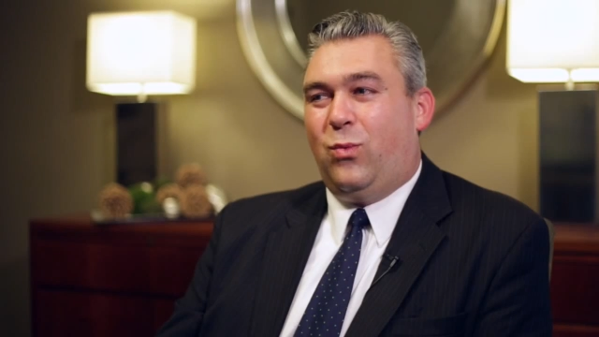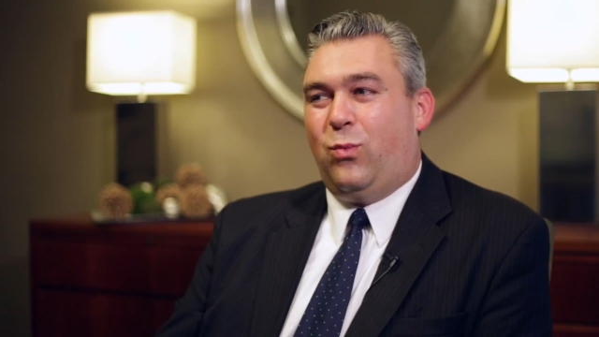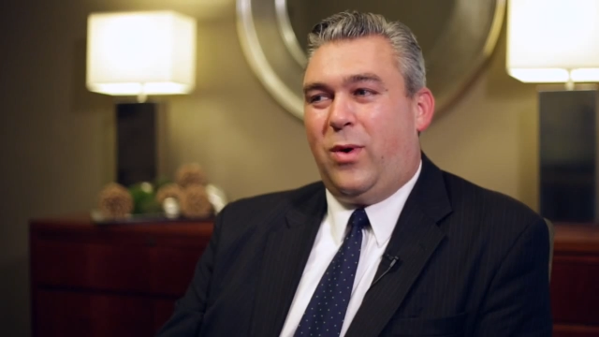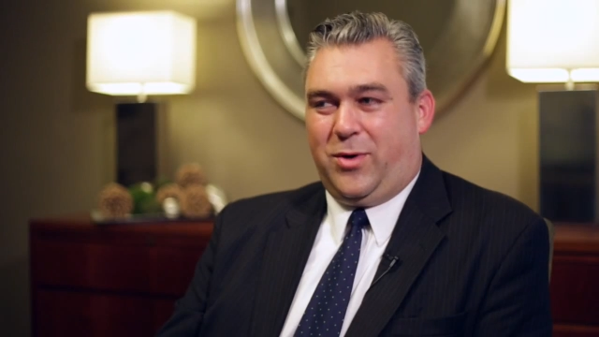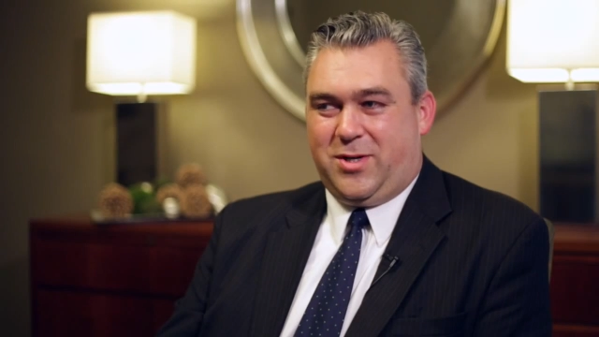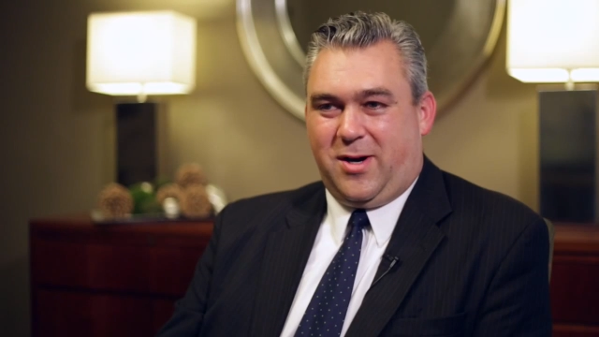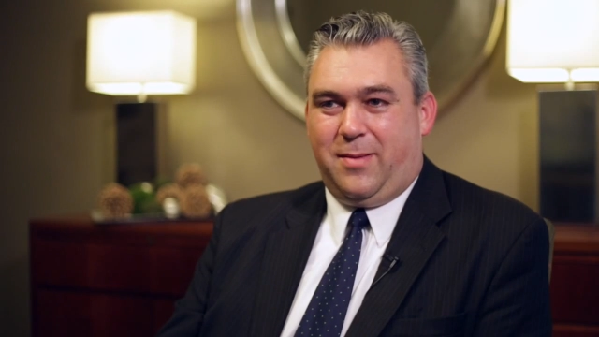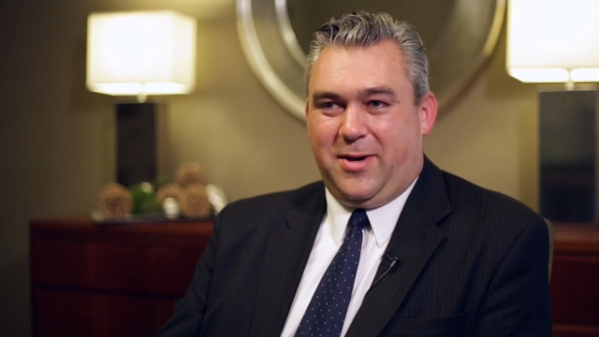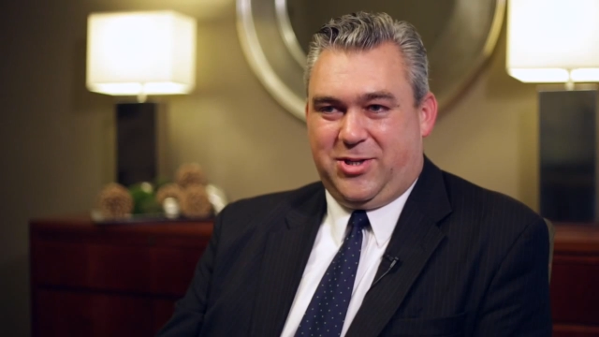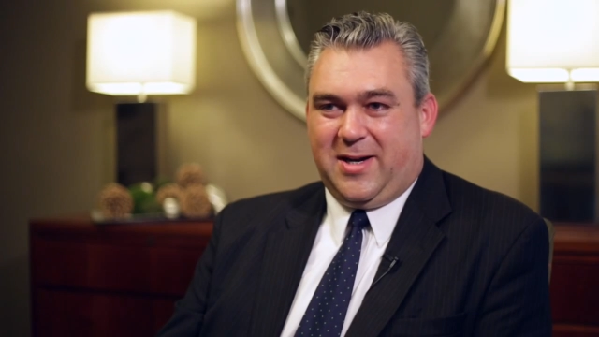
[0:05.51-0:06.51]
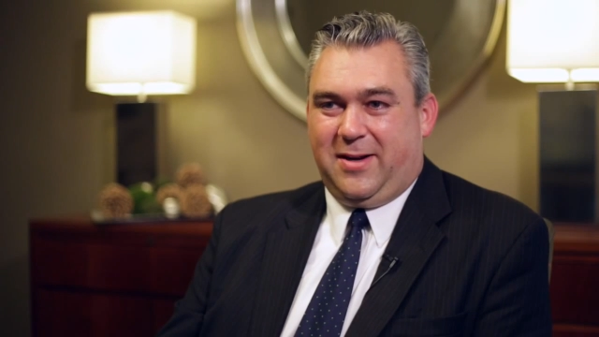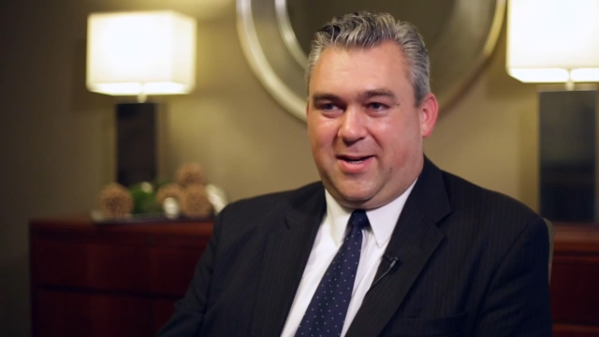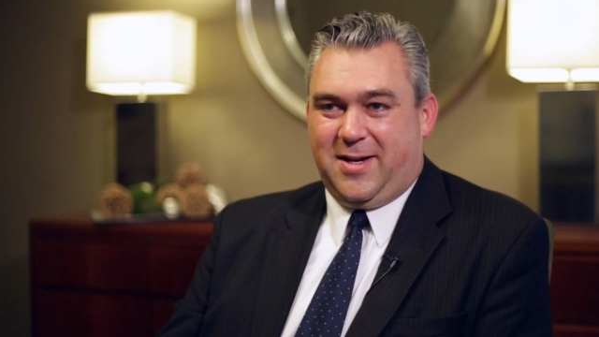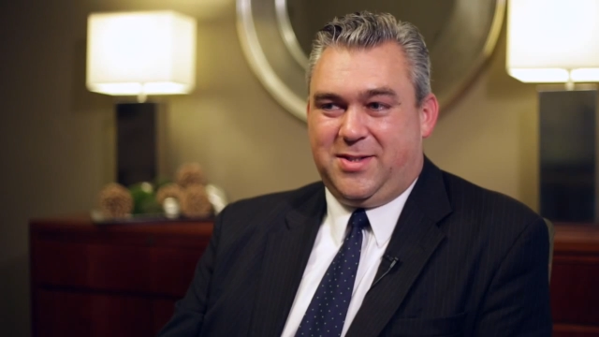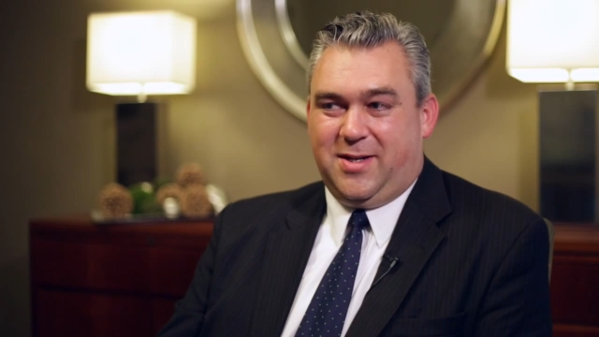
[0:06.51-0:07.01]
when we're talking about child
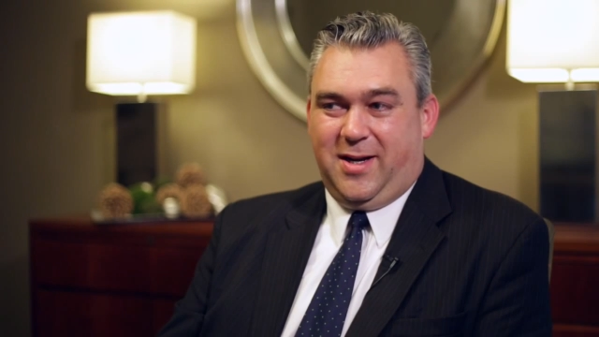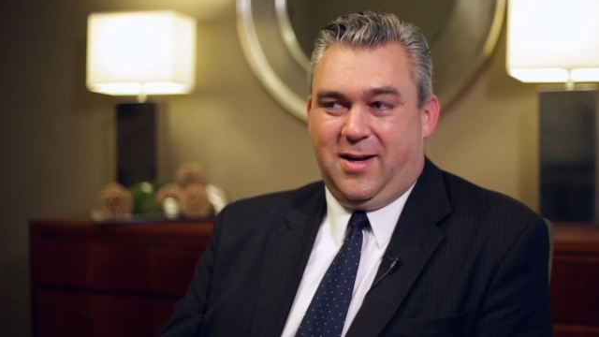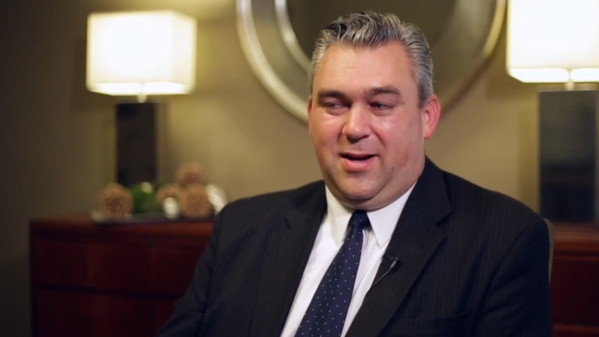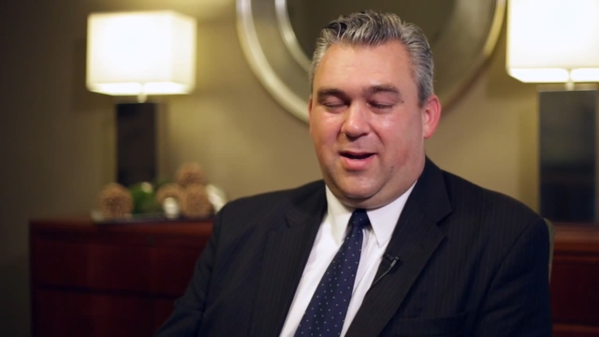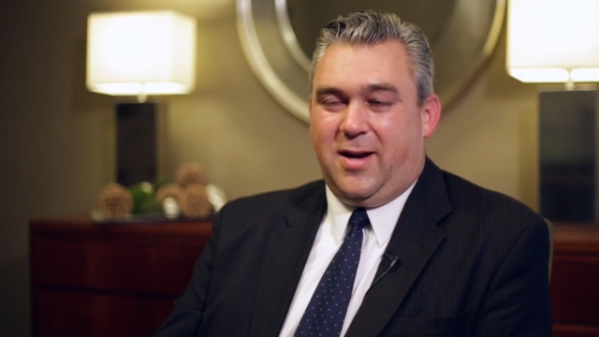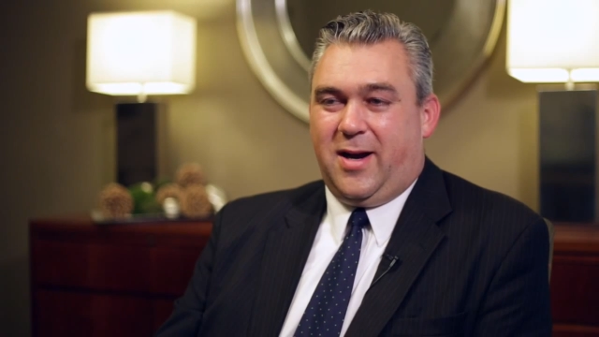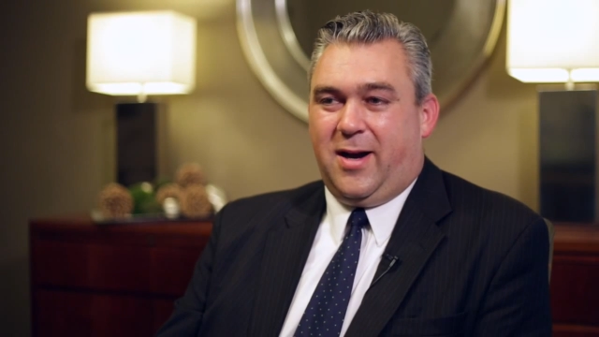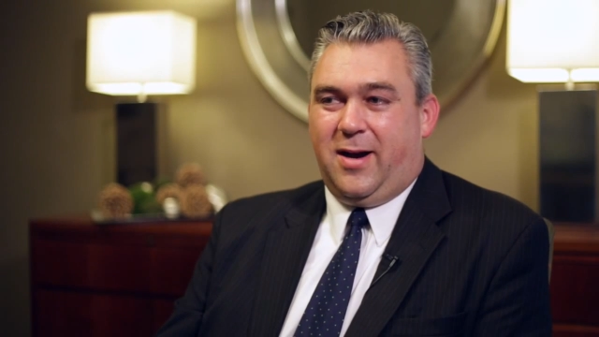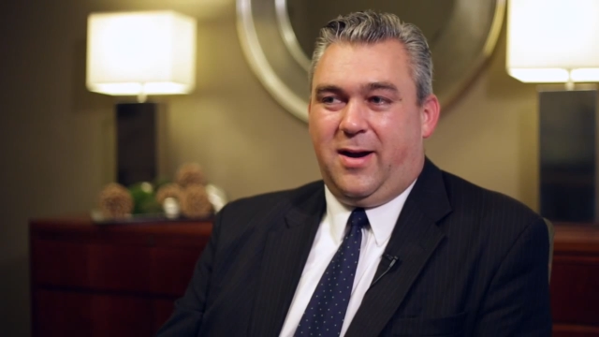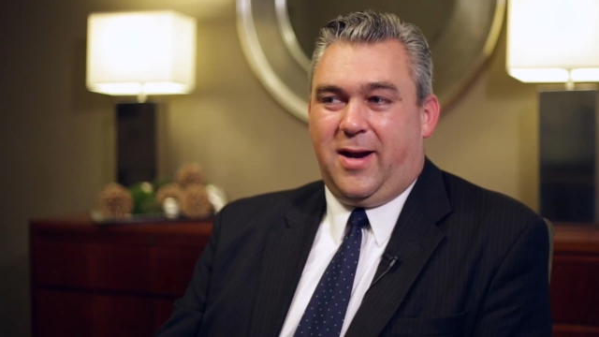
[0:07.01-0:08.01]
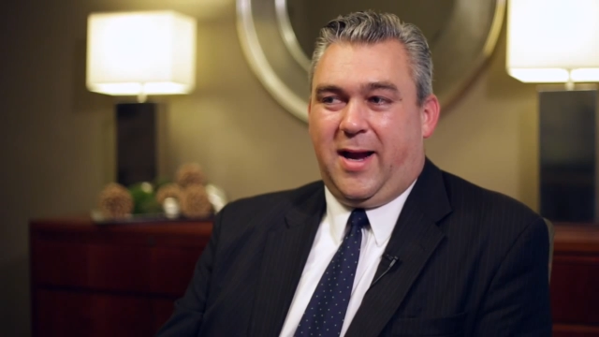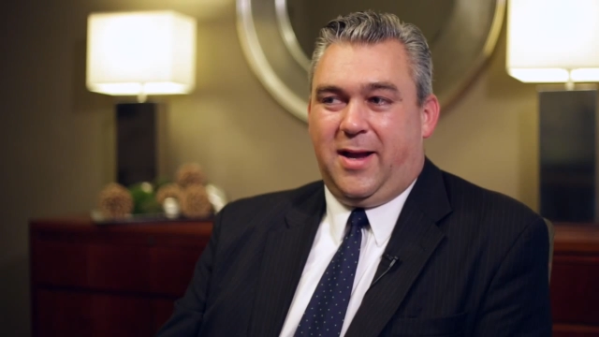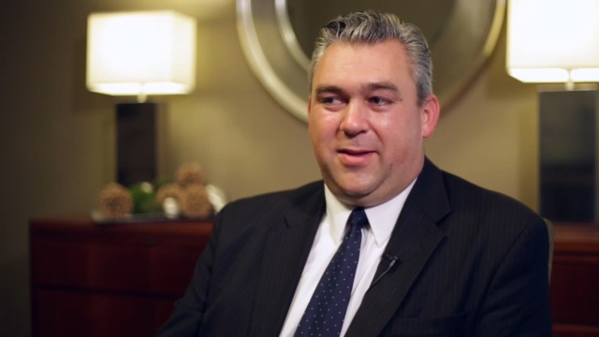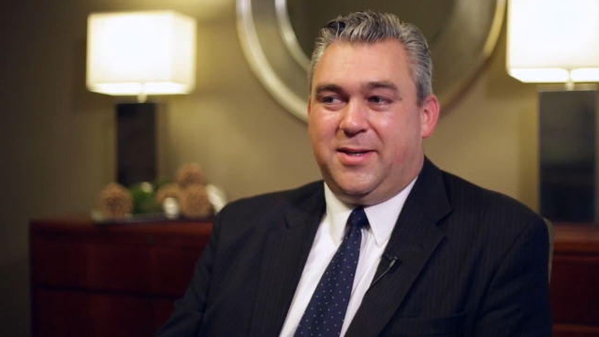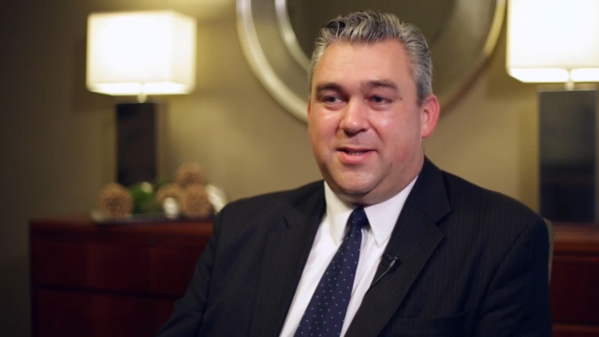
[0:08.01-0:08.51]
custody
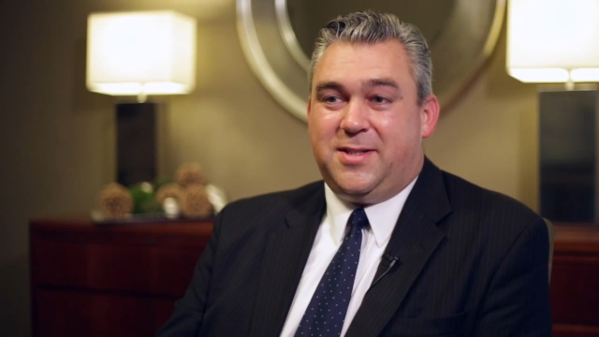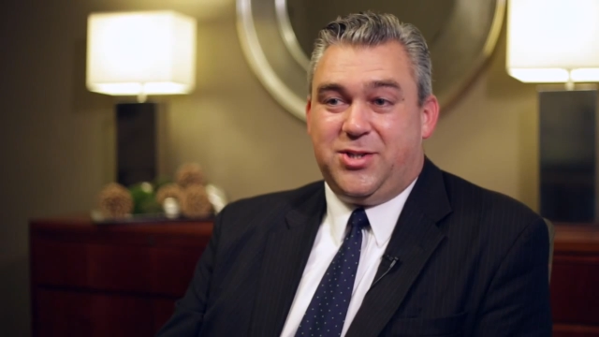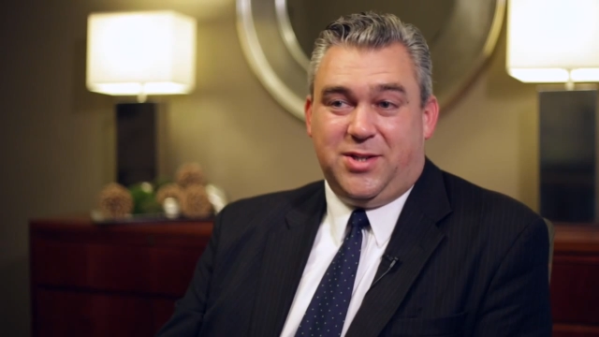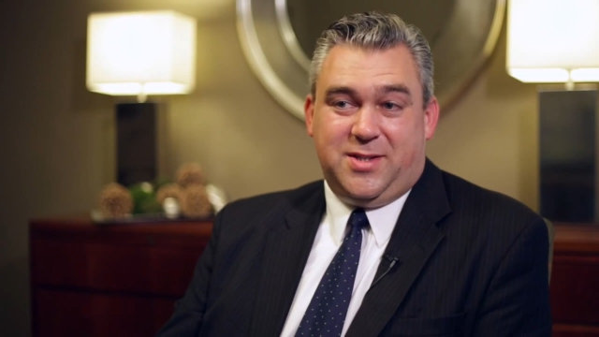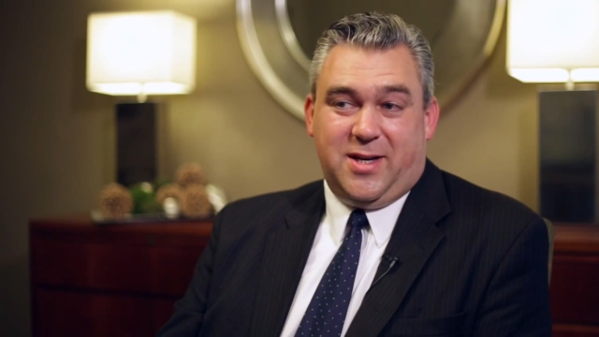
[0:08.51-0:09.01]
and the decisions